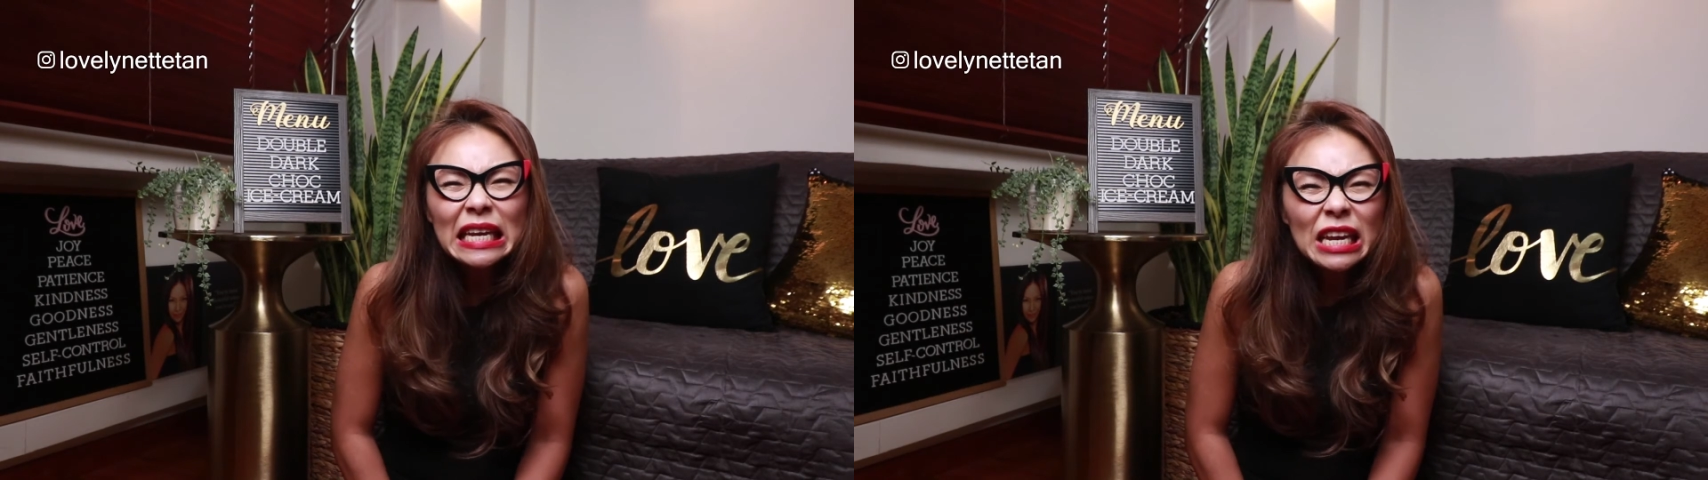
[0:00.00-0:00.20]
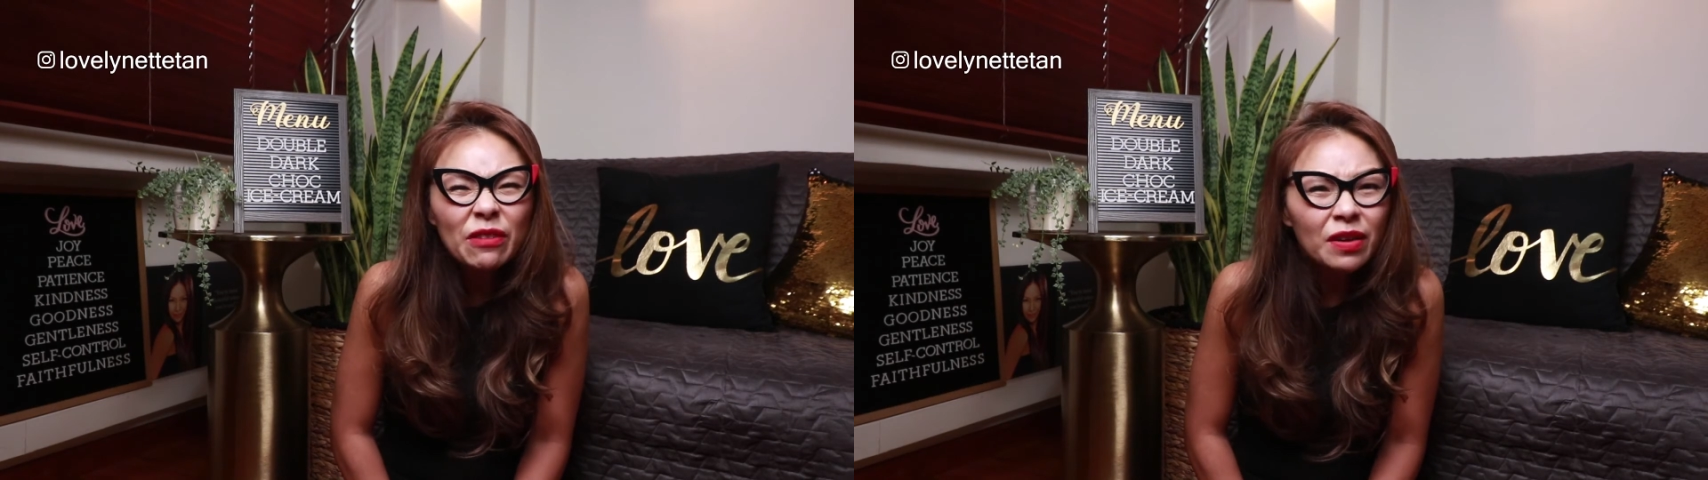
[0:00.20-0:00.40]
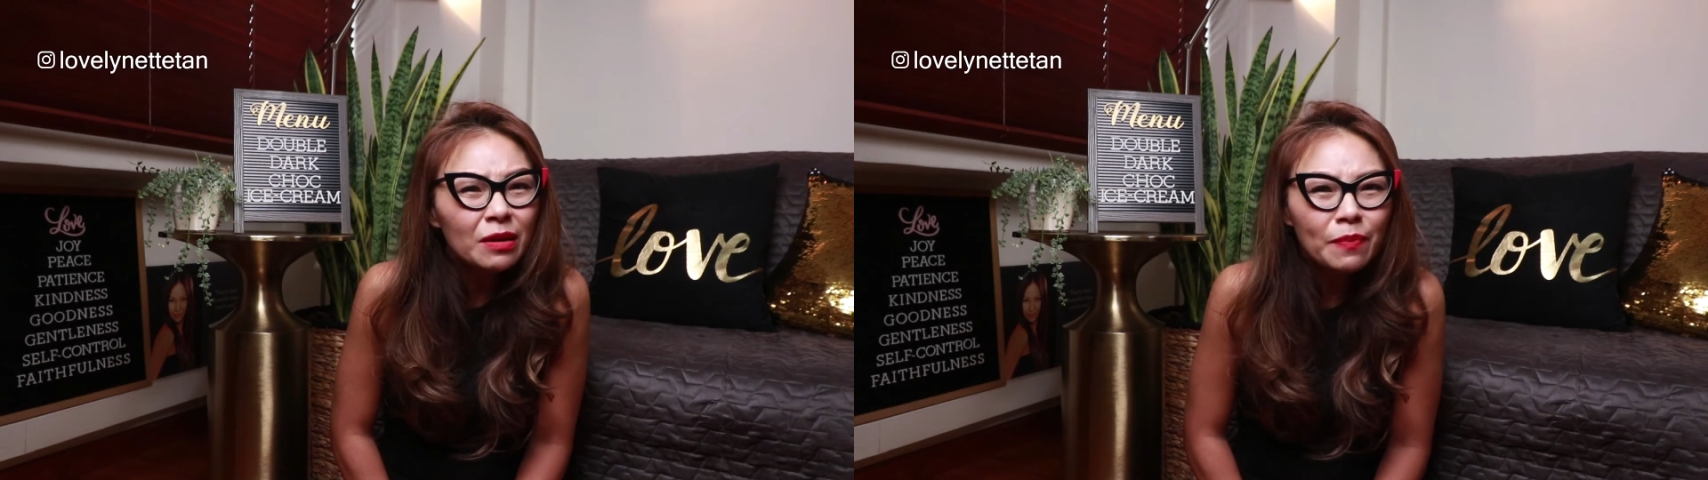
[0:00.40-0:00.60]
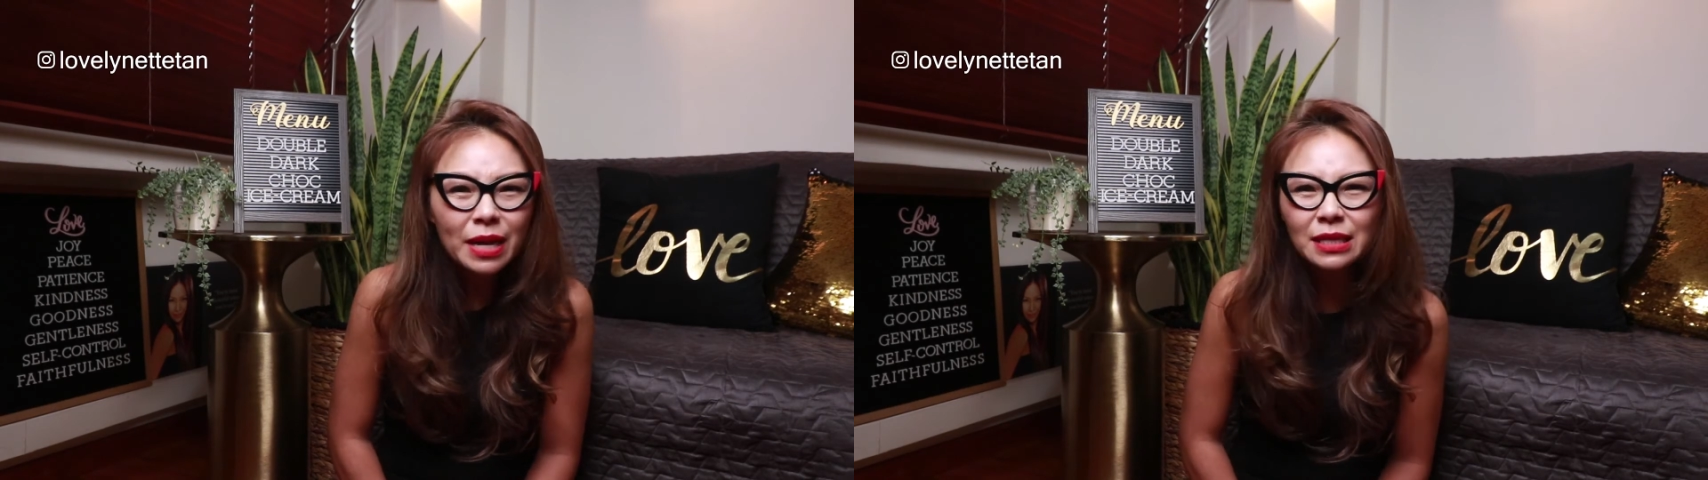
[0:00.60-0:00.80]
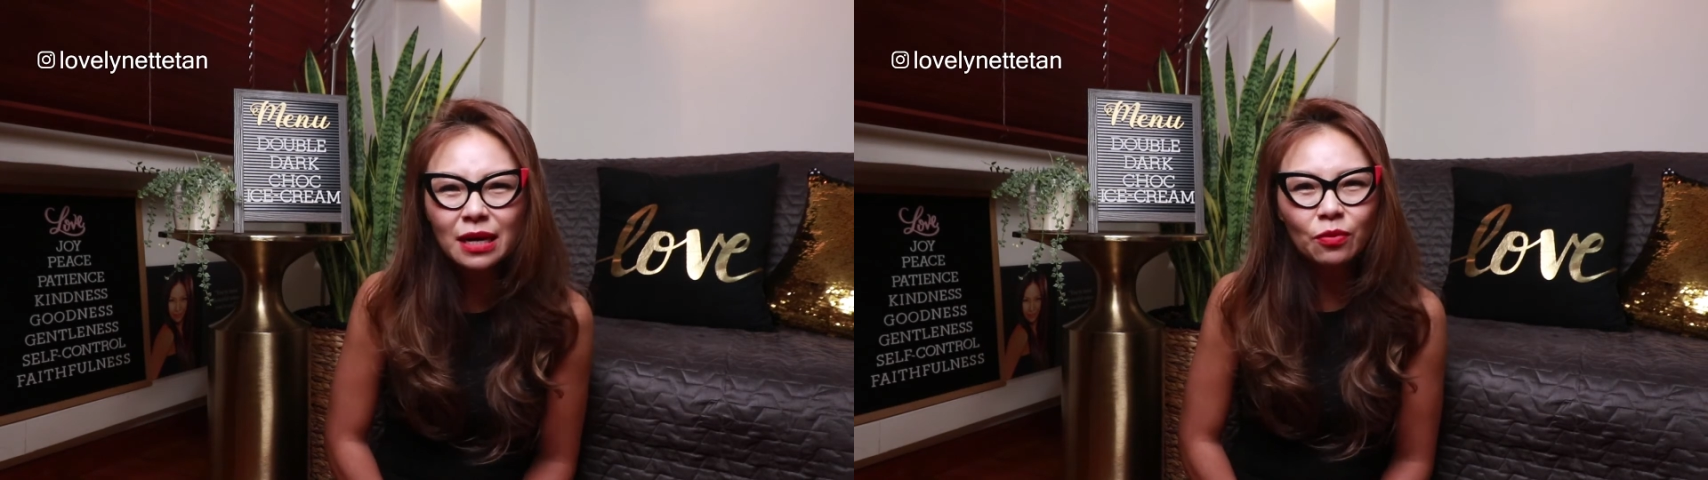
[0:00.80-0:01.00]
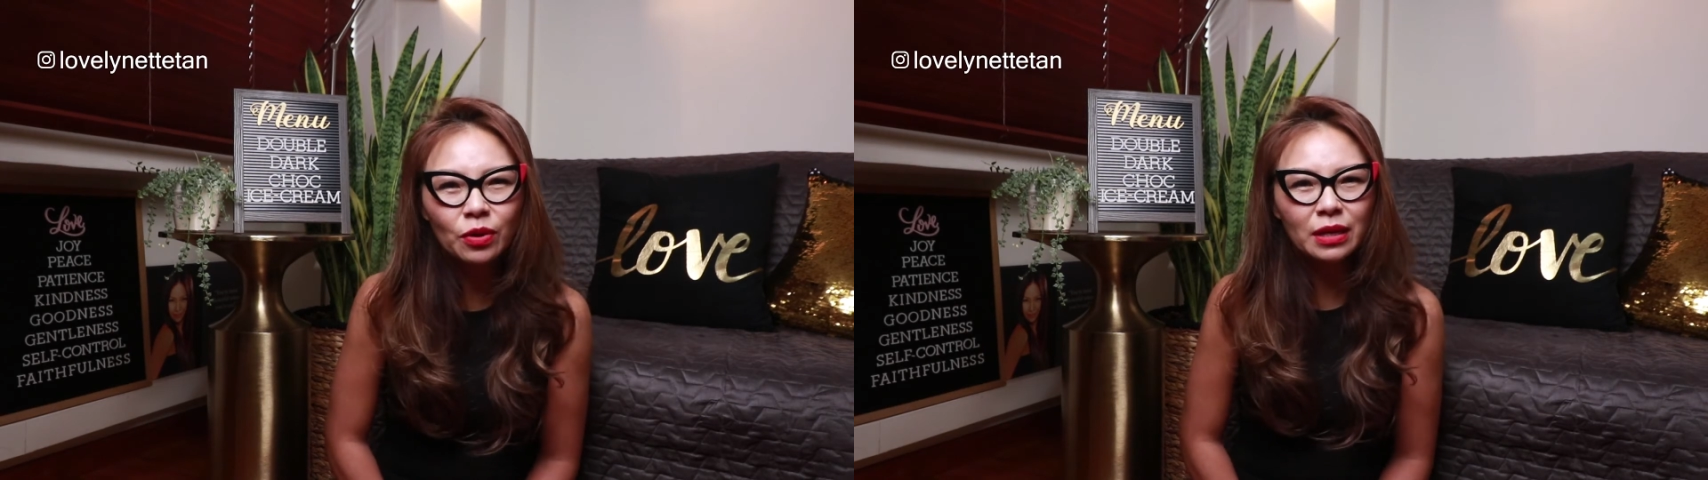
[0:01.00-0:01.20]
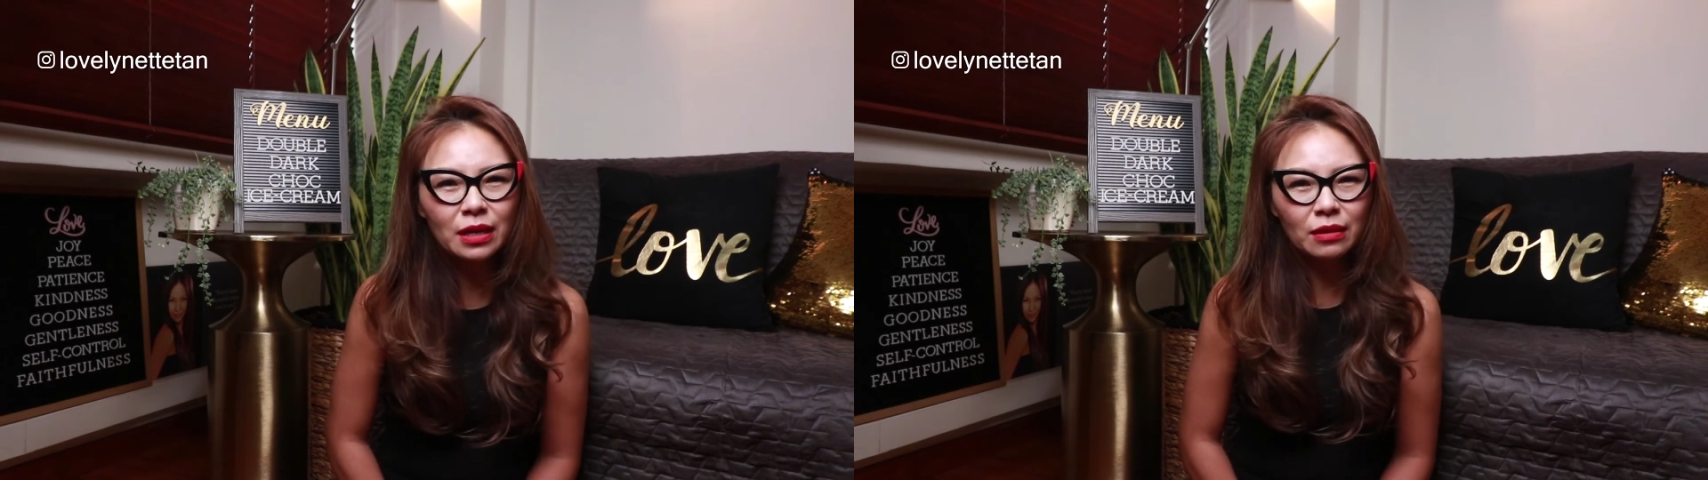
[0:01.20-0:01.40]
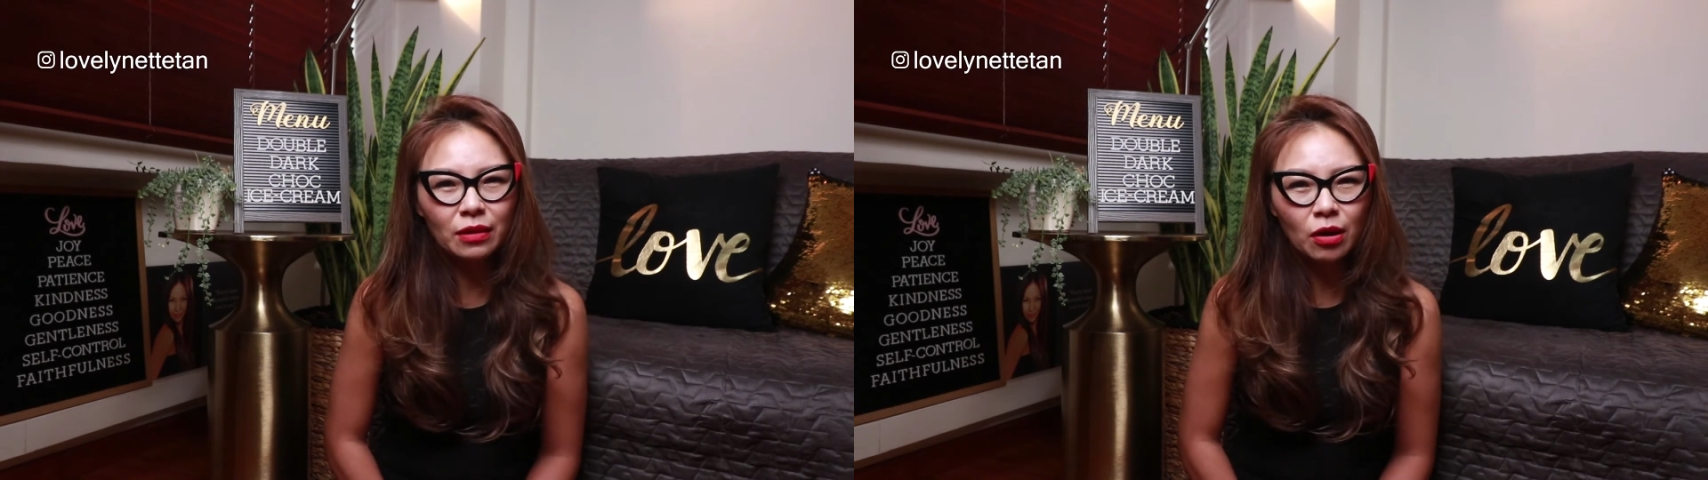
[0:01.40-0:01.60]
even better with another